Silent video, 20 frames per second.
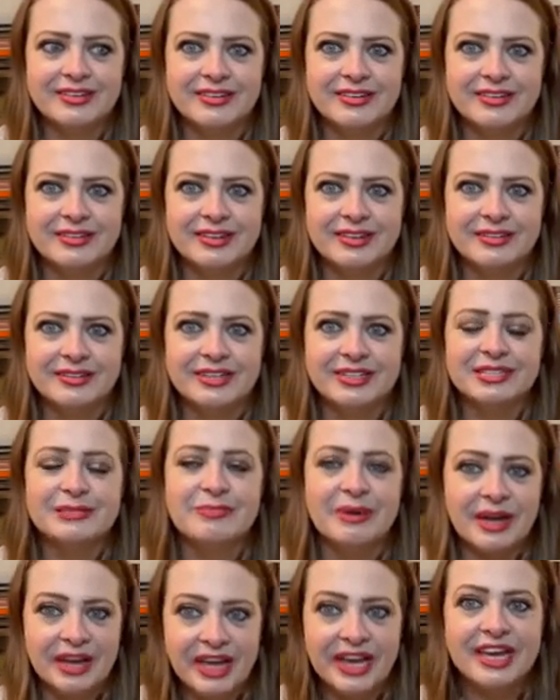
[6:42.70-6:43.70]
Unless by
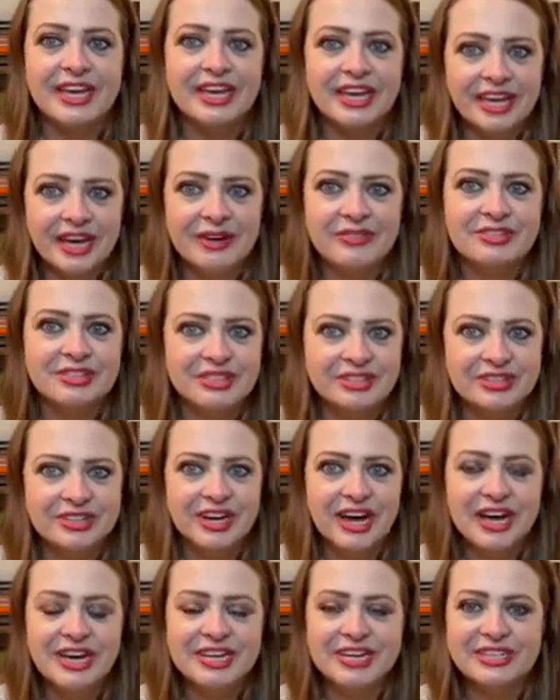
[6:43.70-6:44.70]
hanging out with your
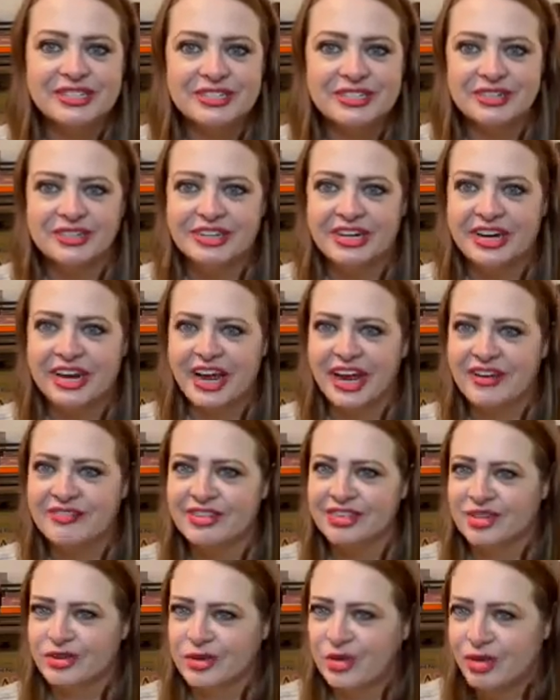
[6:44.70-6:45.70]
guys, you're gonna have an
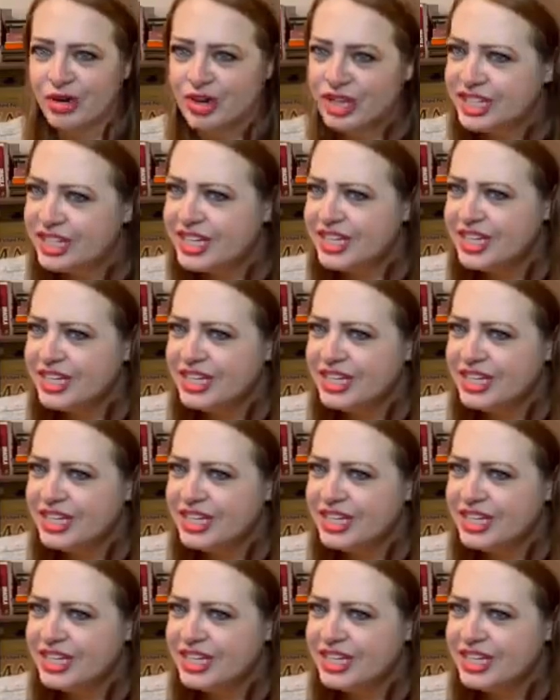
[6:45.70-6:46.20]
orgy,